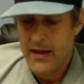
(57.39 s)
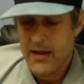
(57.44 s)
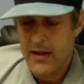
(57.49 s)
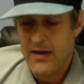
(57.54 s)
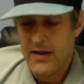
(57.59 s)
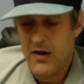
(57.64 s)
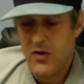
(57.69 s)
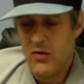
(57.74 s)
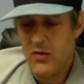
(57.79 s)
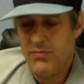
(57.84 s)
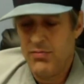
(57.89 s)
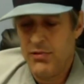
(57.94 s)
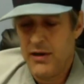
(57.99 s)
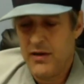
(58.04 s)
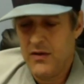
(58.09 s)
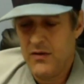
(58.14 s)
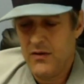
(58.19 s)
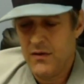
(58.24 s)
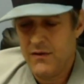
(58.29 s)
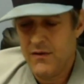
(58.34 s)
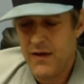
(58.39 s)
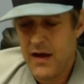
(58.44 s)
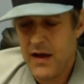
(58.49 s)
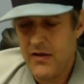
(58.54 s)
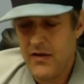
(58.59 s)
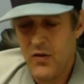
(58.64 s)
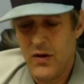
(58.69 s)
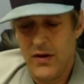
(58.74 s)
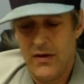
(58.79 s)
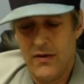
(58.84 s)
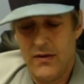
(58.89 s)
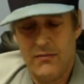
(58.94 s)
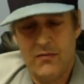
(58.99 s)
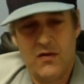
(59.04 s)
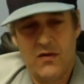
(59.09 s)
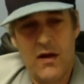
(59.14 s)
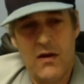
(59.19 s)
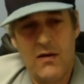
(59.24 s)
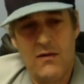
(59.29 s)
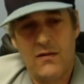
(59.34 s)
when players evaluate
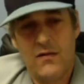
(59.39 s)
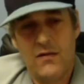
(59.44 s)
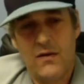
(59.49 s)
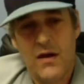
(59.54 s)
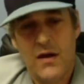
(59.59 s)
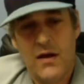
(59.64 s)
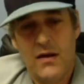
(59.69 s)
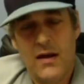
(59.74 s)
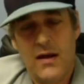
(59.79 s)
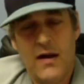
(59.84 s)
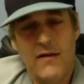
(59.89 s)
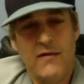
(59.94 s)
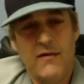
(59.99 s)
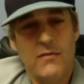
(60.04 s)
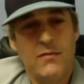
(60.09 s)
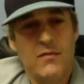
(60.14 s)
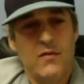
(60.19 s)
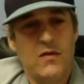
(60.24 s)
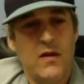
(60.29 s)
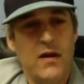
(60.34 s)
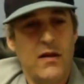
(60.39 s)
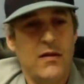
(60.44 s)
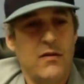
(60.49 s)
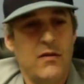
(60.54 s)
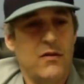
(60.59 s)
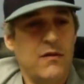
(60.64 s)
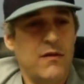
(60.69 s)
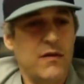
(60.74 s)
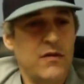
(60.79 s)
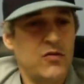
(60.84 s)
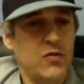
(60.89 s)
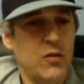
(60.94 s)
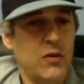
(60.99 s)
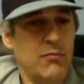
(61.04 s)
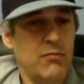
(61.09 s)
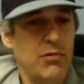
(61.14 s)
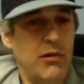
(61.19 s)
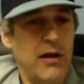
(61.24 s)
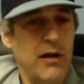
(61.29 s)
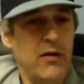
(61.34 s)
themselves, a lot of them say they're Division One
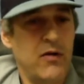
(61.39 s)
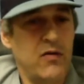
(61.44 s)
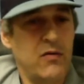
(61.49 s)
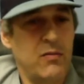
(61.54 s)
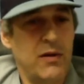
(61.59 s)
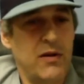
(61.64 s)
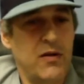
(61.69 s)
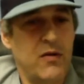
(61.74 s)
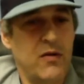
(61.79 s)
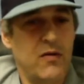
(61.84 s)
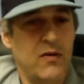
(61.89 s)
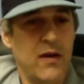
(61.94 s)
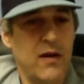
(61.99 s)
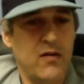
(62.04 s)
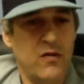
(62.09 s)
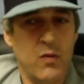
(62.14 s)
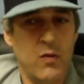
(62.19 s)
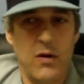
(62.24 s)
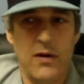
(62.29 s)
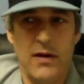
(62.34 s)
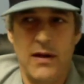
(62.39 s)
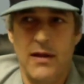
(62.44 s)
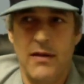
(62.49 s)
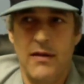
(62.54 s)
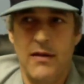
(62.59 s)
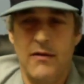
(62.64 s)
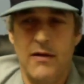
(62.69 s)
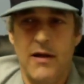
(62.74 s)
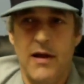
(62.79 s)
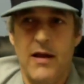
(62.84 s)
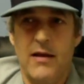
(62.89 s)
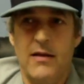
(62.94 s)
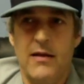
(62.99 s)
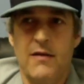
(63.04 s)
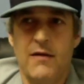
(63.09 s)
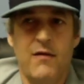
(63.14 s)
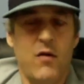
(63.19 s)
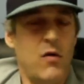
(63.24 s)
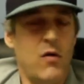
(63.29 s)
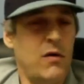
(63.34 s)
players because that's what in their head
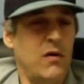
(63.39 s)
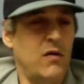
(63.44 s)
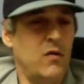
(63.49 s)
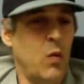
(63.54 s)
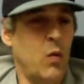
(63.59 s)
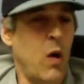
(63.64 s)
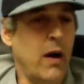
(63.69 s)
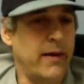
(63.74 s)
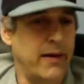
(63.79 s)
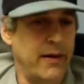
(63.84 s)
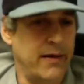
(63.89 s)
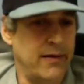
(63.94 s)
they've always wanted.